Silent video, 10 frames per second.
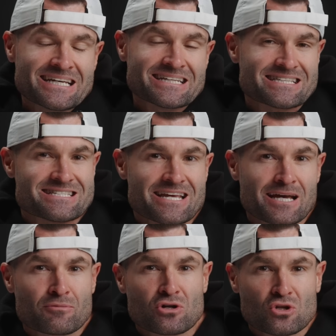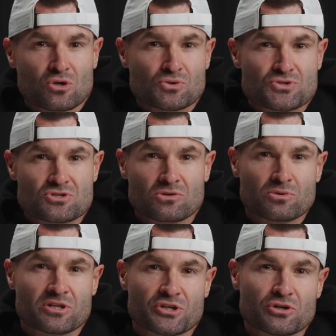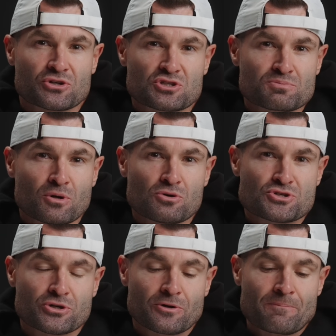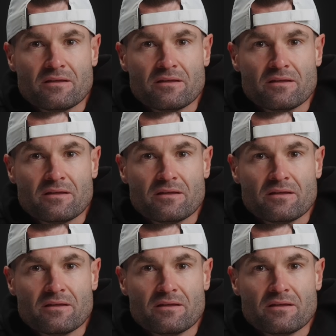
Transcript: and it's damn close to really good exposure.